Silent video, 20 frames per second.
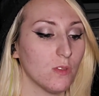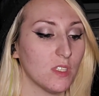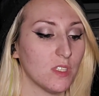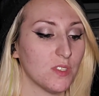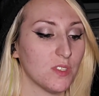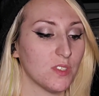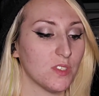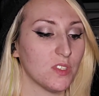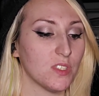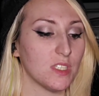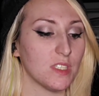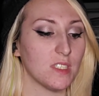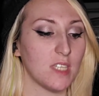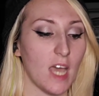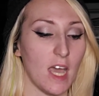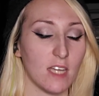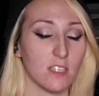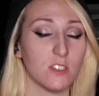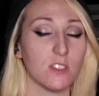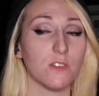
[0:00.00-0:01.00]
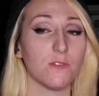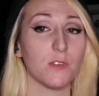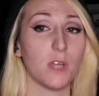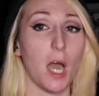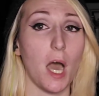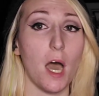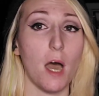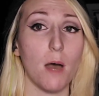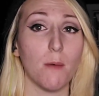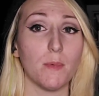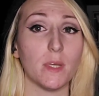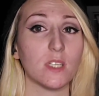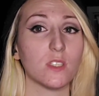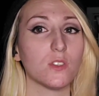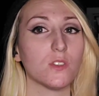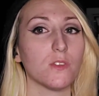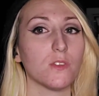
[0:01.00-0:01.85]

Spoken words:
This is Detective Comics